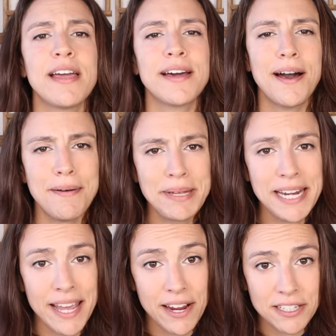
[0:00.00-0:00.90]
common
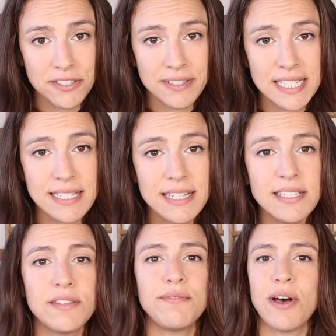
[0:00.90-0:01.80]

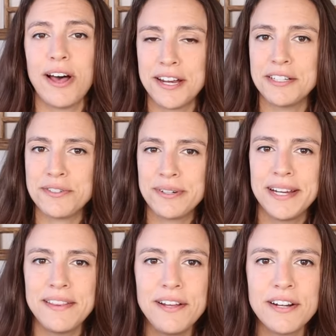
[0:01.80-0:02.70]
characteristics of
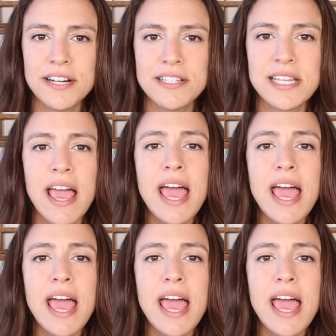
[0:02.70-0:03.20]
auditory learners,